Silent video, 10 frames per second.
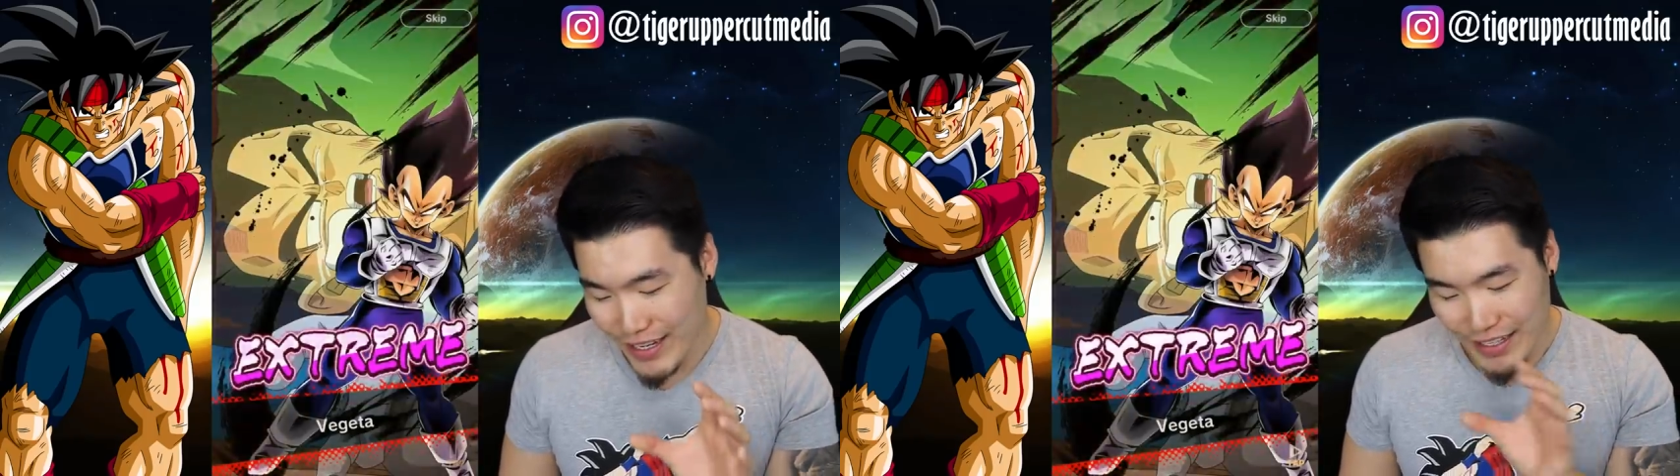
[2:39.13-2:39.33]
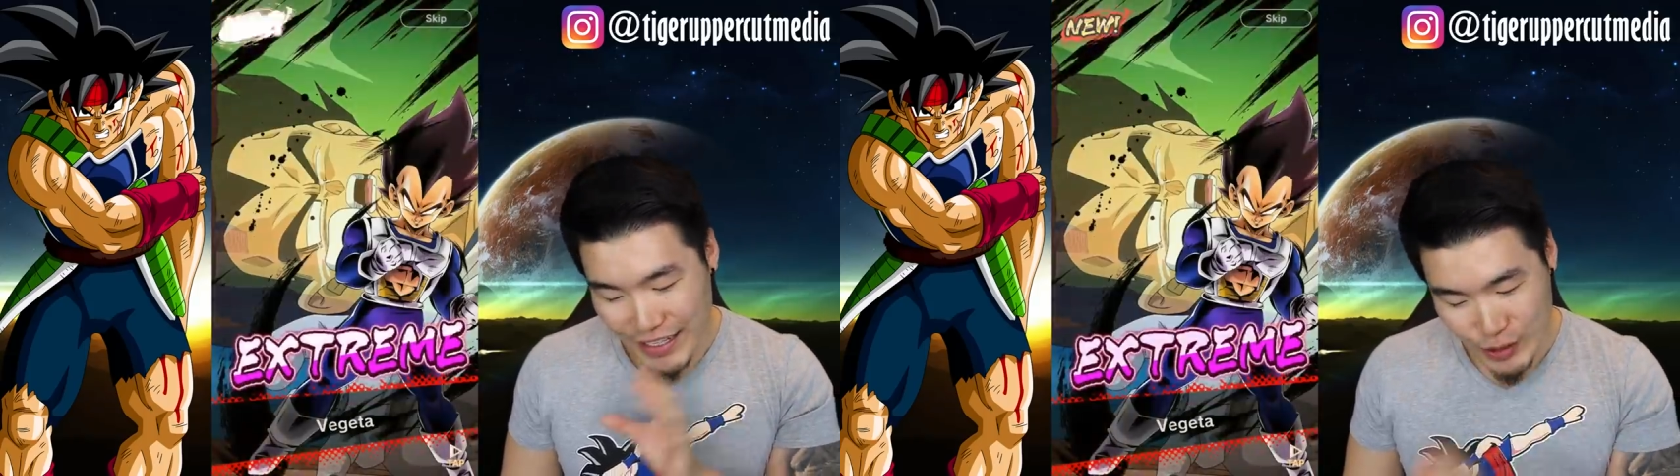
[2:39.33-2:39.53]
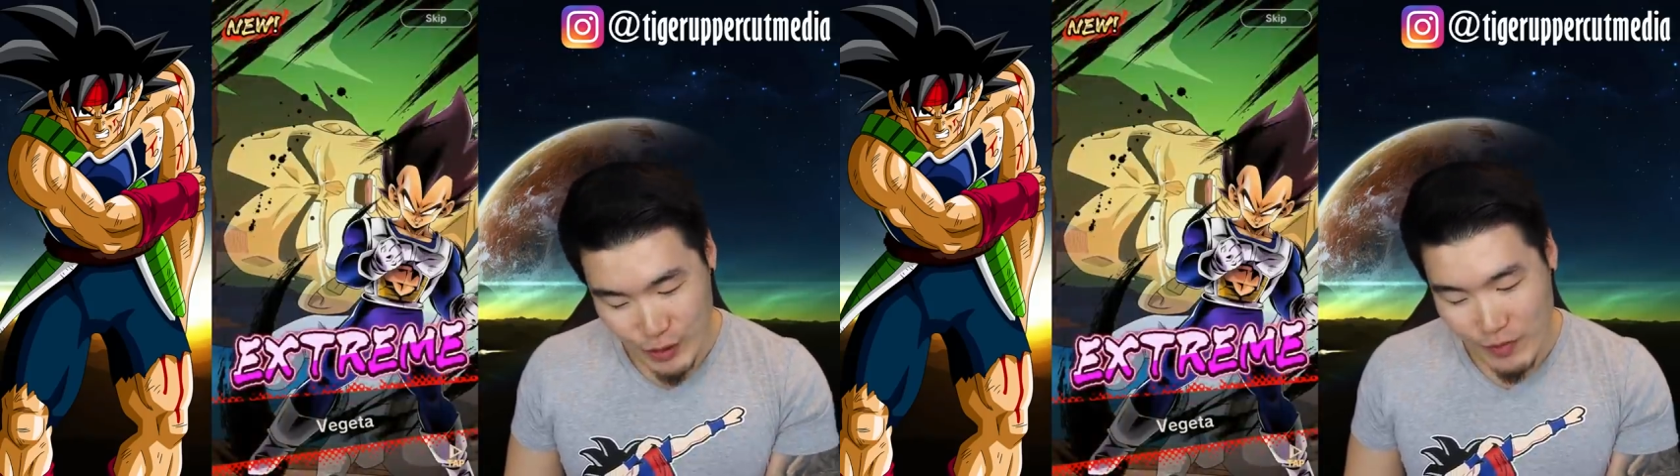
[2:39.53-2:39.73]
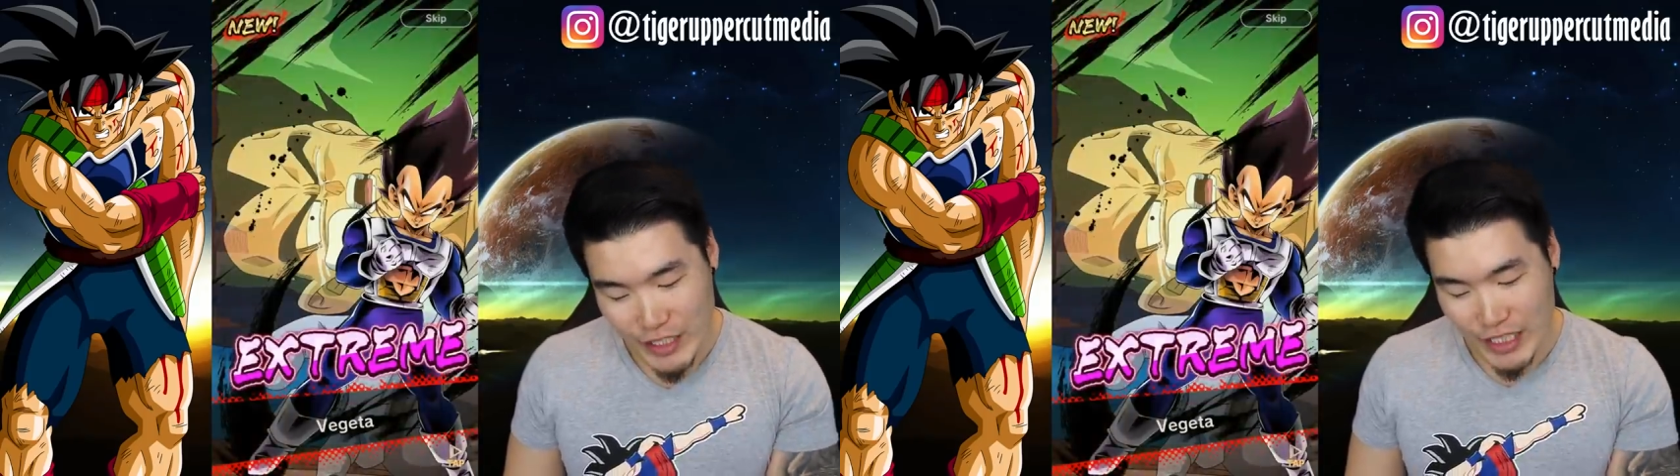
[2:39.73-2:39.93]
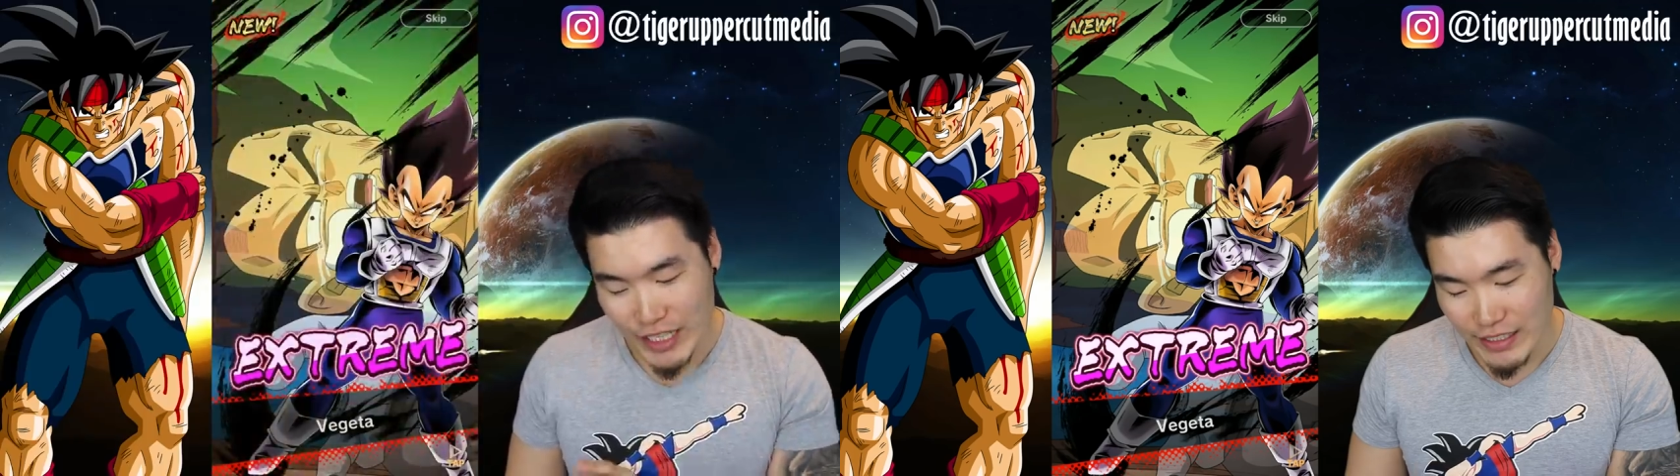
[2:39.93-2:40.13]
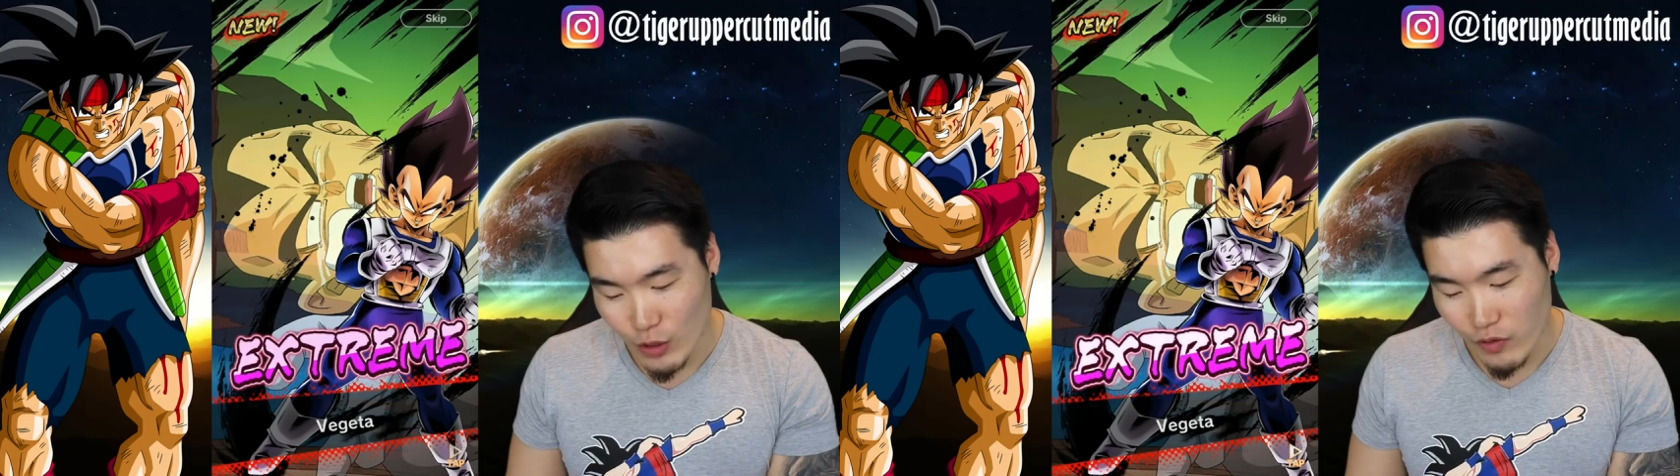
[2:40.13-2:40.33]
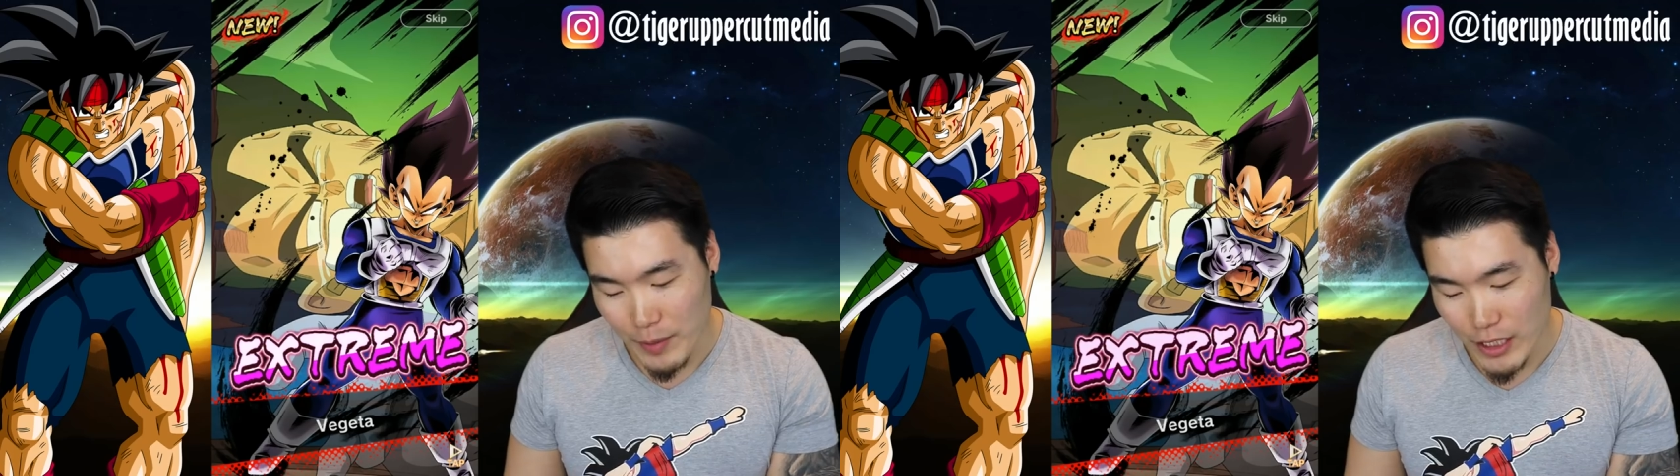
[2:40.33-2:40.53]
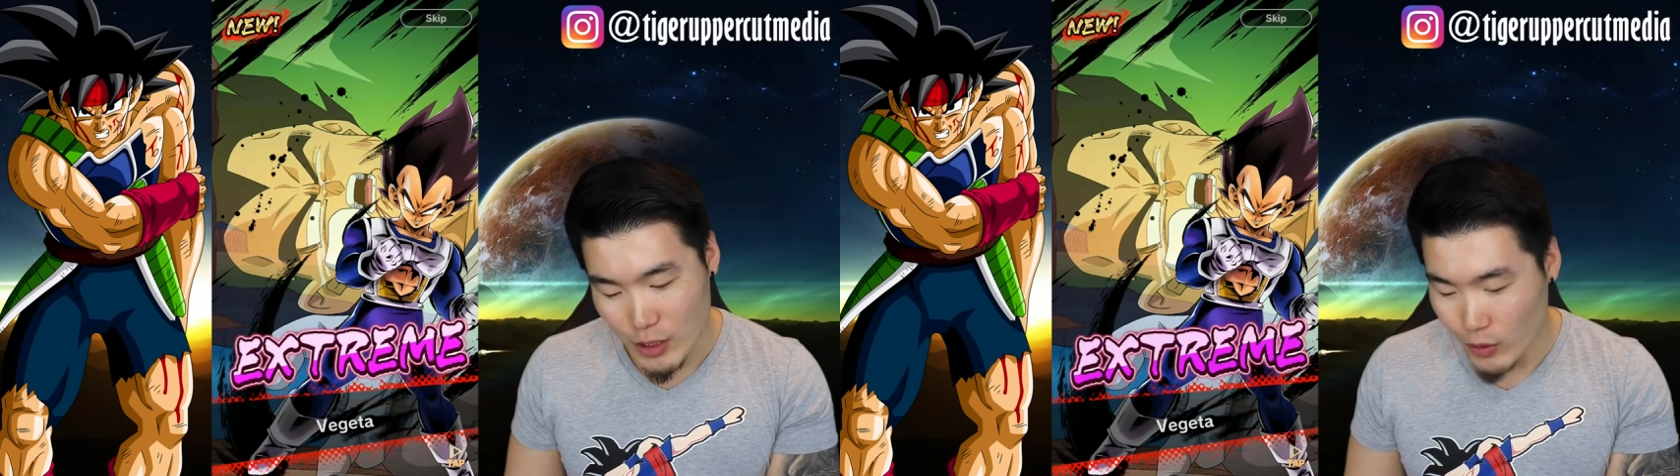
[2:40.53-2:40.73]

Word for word: Got Extreme Vegeta, that's new for me too.